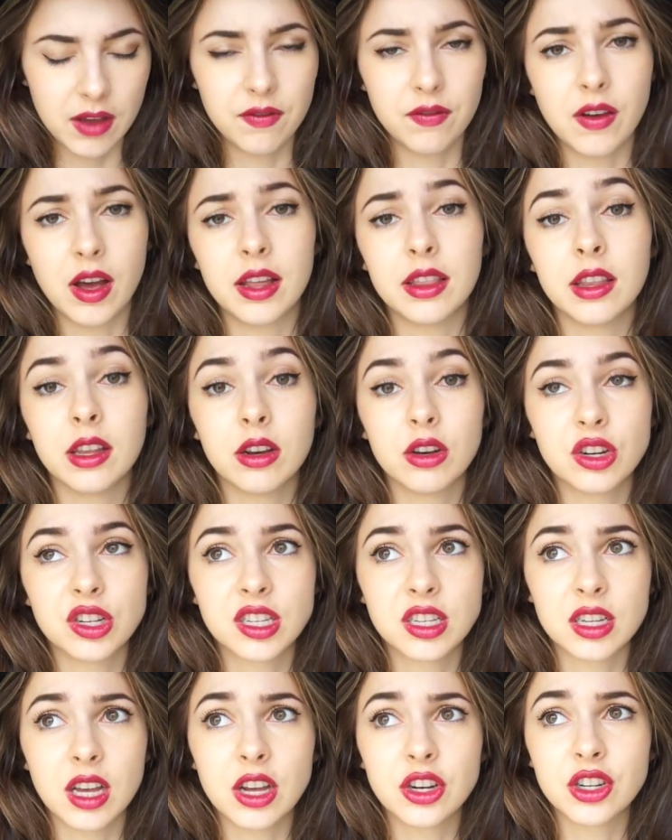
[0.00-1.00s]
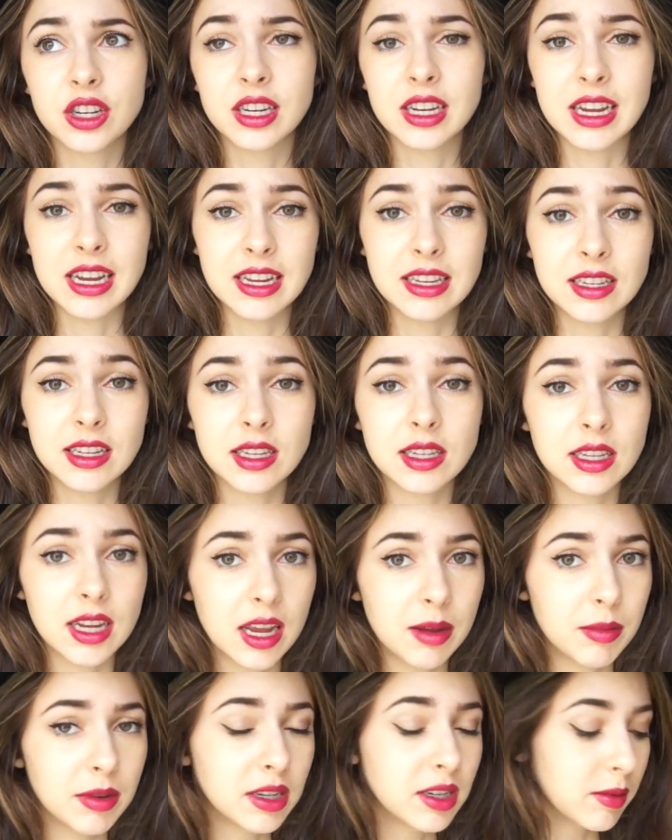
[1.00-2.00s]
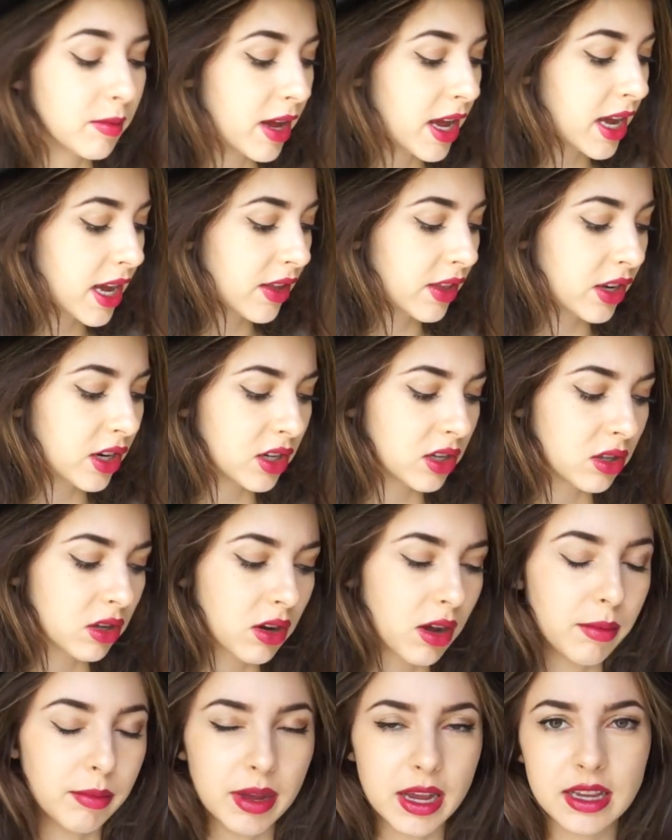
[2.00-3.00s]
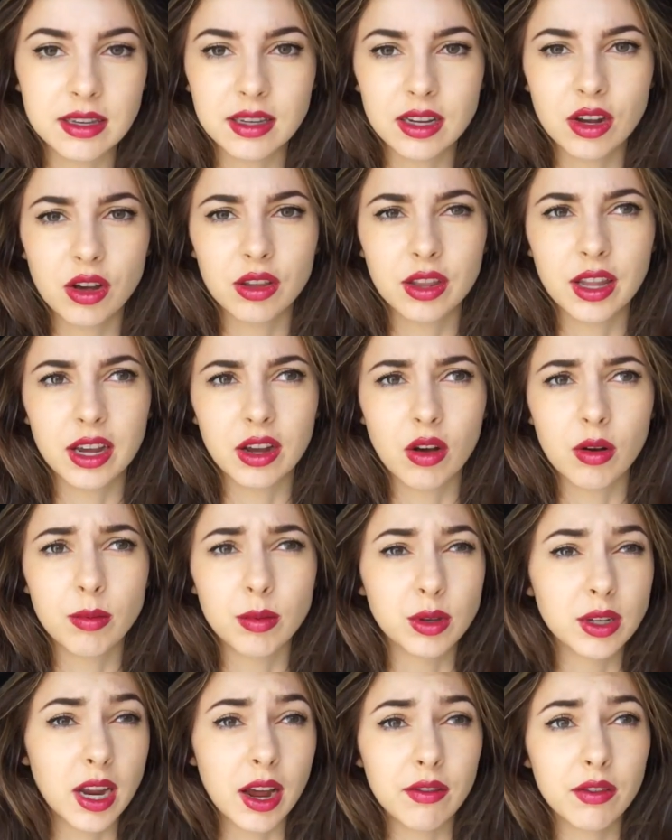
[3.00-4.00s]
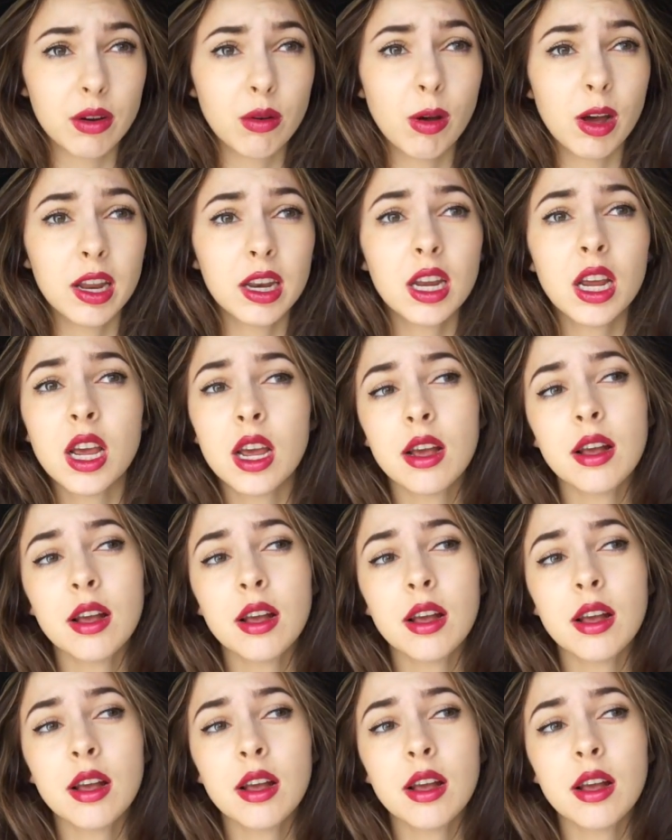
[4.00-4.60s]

I find they're just such an easy statement to make, and they just look amazing on like almost everyone.